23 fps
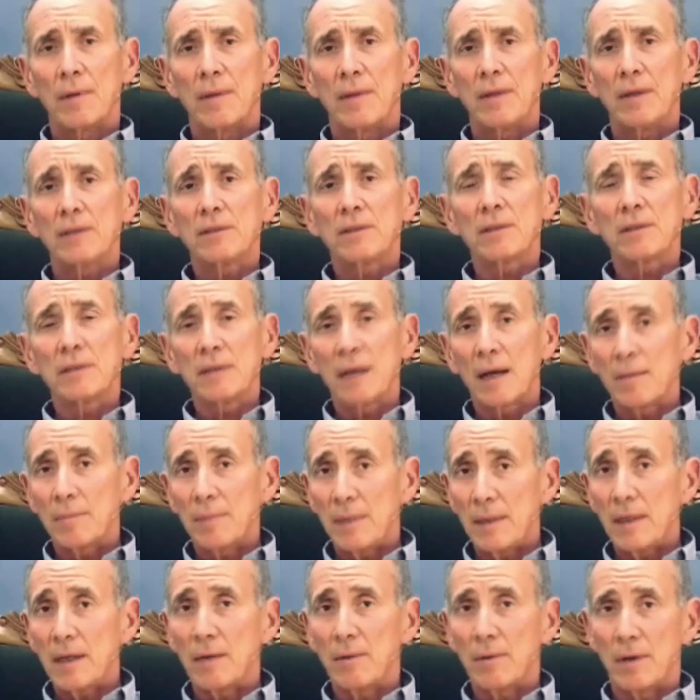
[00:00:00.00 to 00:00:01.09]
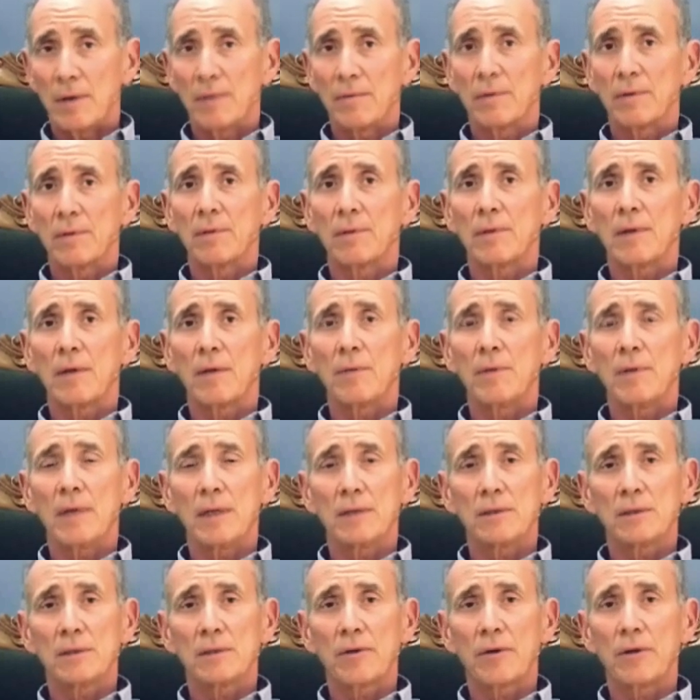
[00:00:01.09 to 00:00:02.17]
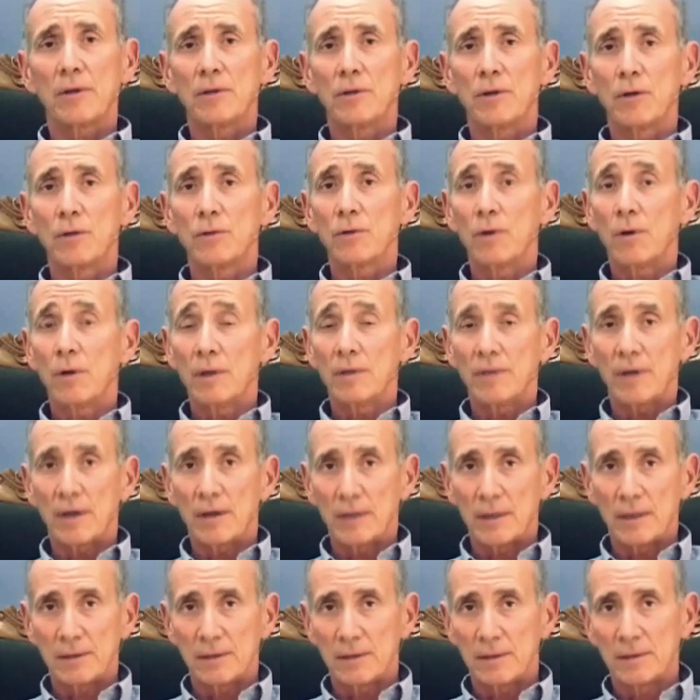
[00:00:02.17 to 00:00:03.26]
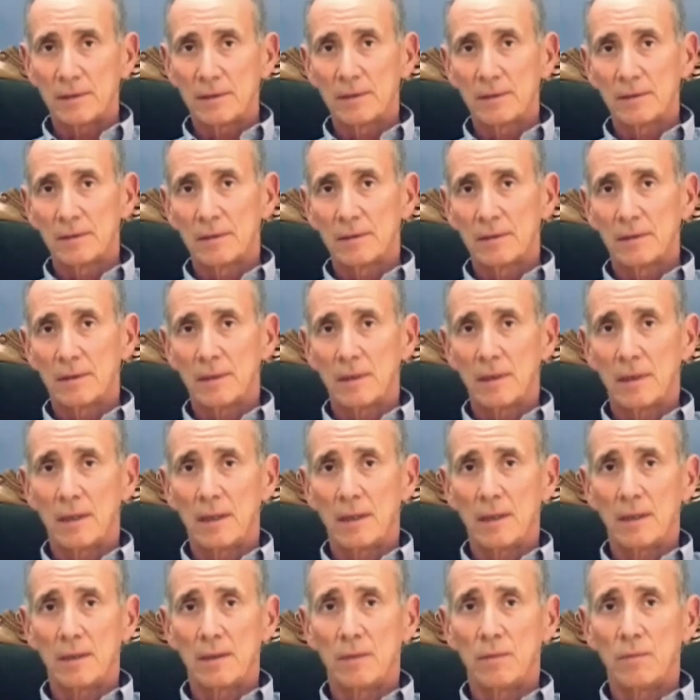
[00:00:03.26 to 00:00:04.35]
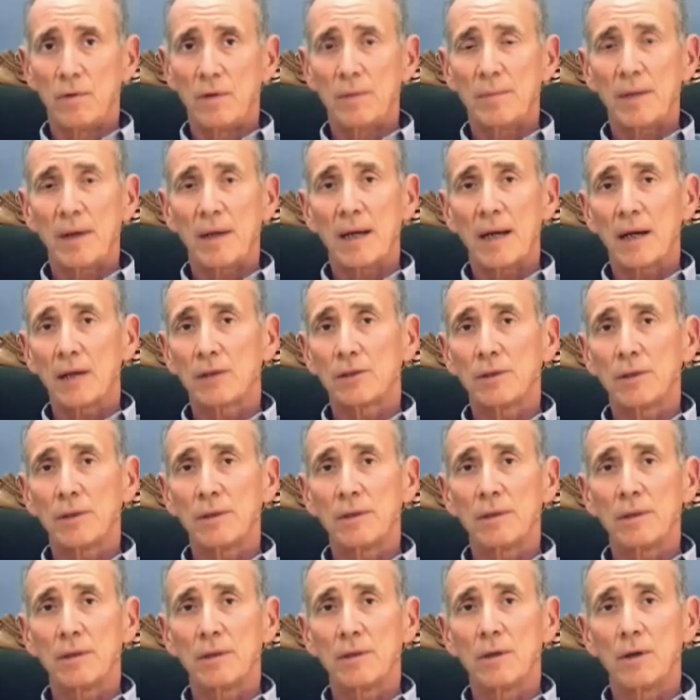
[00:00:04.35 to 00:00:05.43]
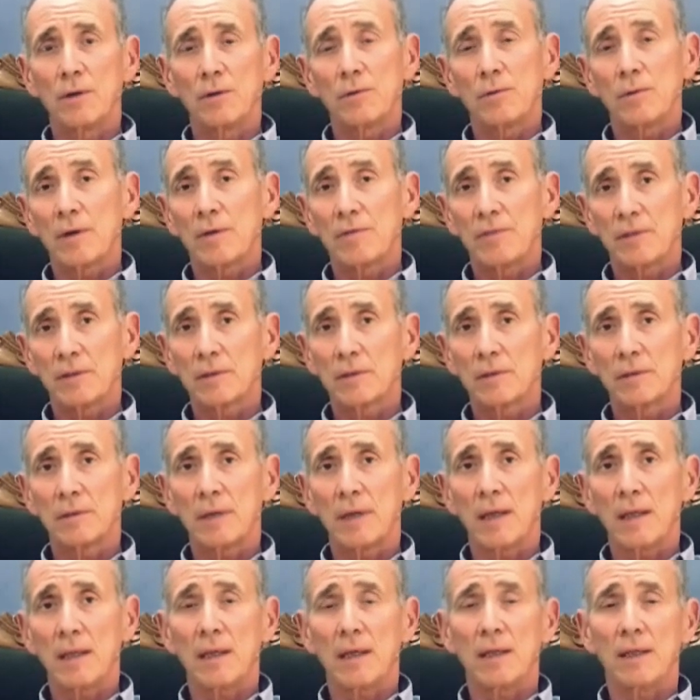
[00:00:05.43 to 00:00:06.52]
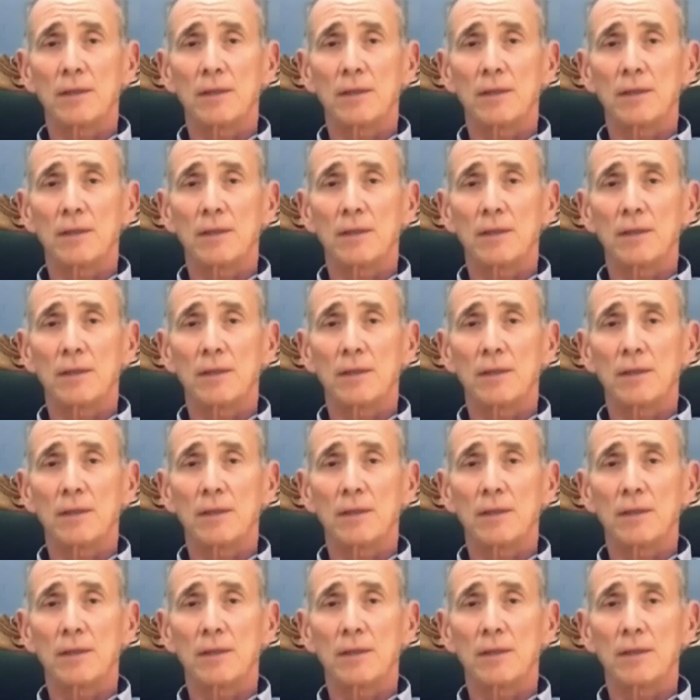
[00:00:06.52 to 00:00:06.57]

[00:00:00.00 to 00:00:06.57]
This does not mean, however, that we necessarily learned all of our lessons. We may actually go to our physical death